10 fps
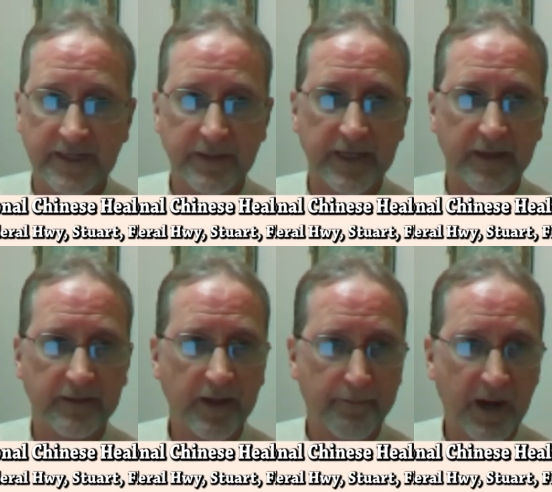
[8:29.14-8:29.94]
some of the
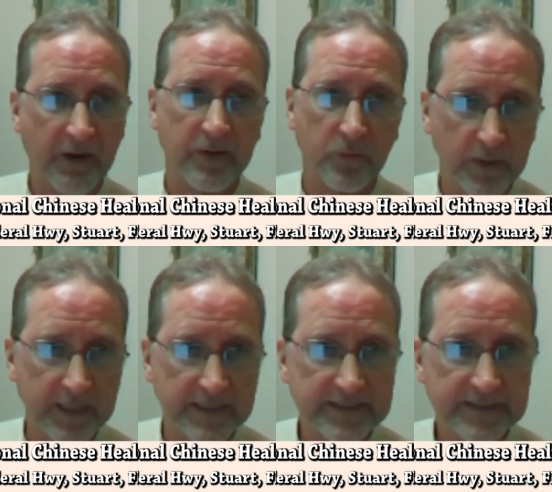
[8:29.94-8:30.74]
apparent
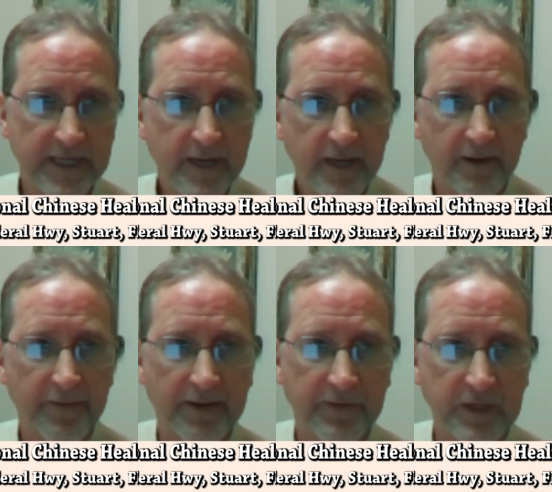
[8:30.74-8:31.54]
risks of
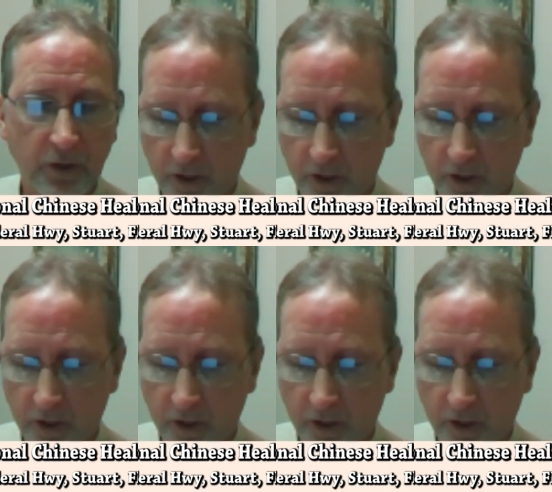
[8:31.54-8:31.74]
having your